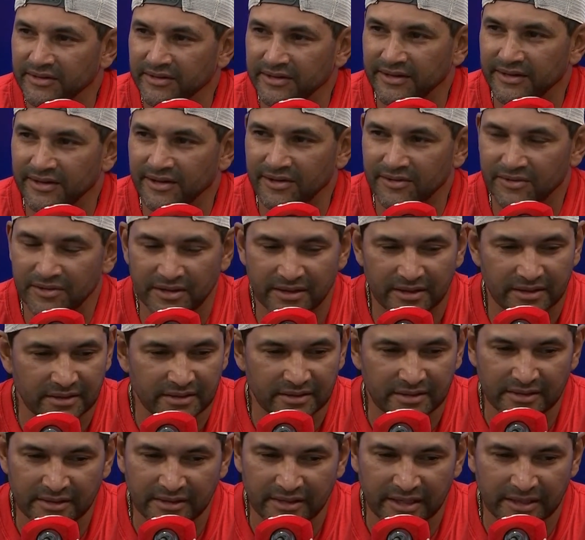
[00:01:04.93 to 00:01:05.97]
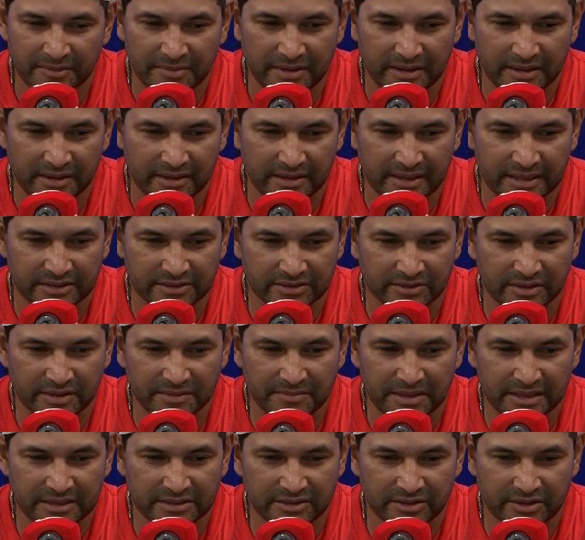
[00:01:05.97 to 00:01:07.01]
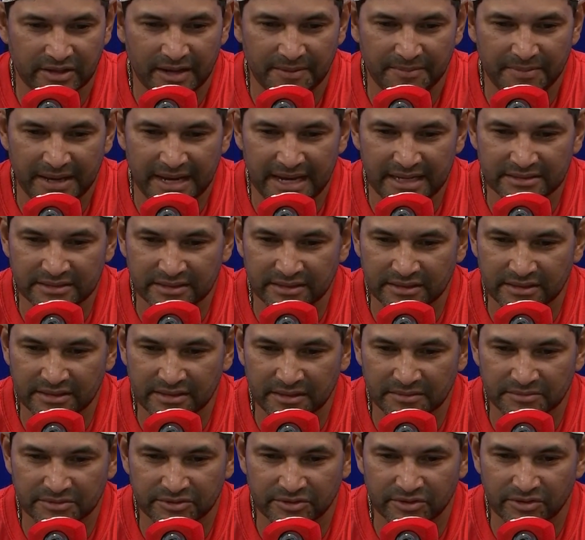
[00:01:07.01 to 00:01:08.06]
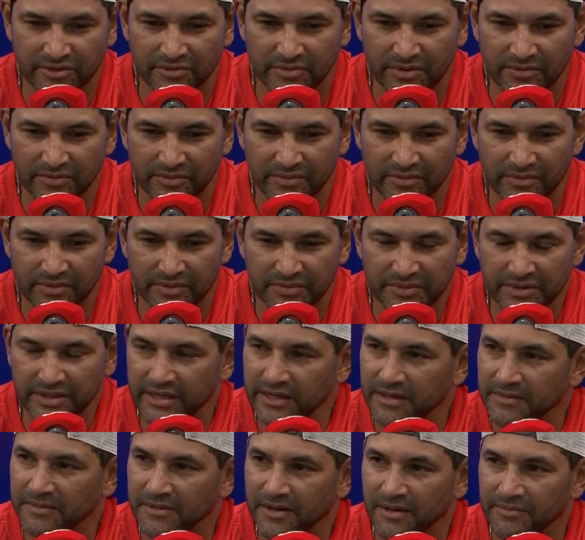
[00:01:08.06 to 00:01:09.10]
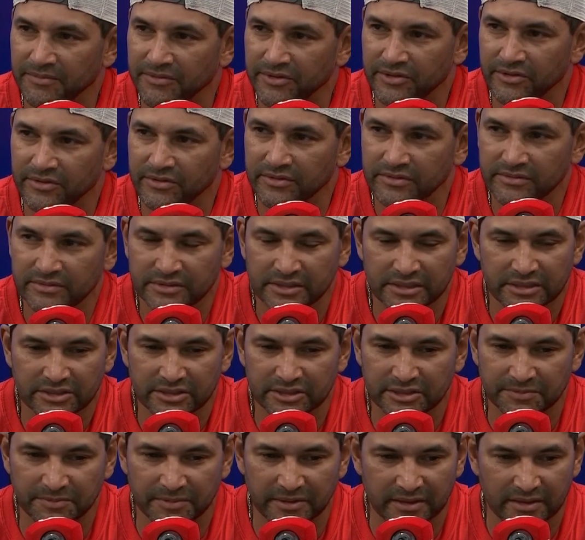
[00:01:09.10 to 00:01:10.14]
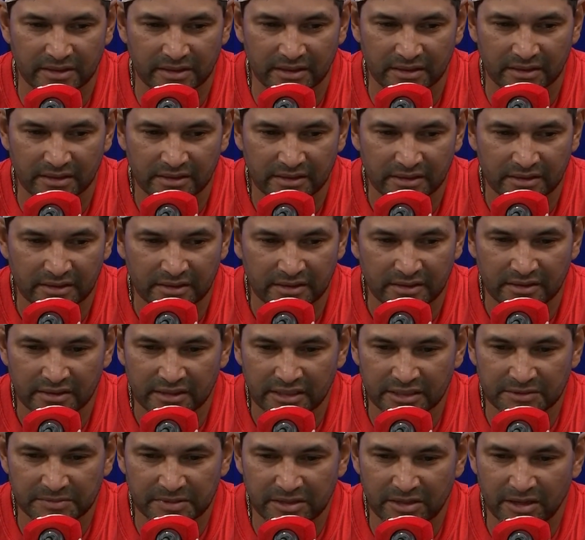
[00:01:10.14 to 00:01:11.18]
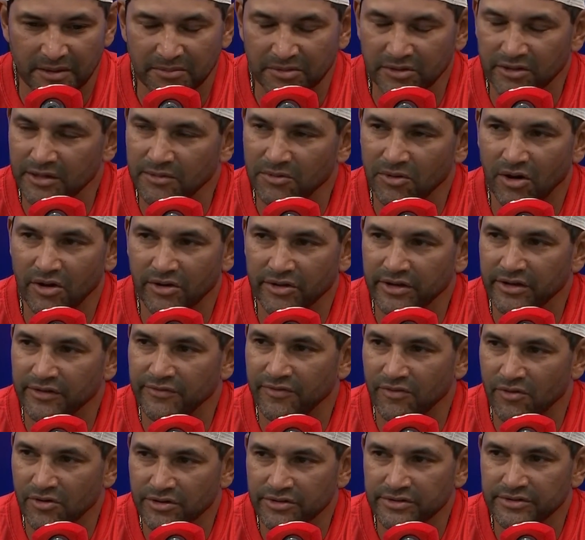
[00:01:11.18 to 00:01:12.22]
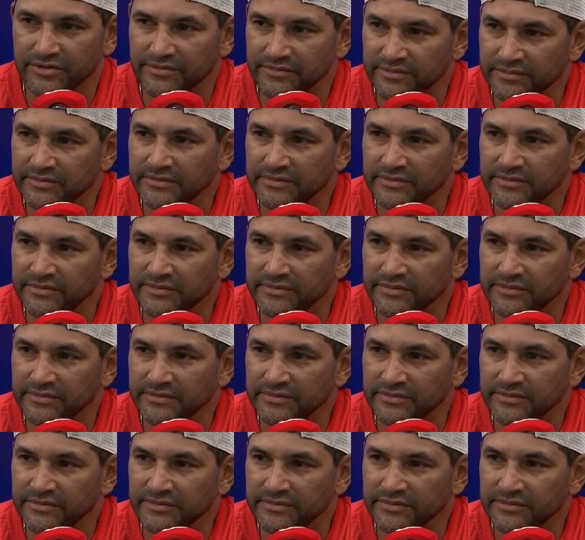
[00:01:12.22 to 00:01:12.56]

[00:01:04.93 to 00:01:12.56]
You know, uh, he, he gets he makes good at bats, and he comes through when, when we need him come through. He's just been uh, he's been unbelievable all year for us.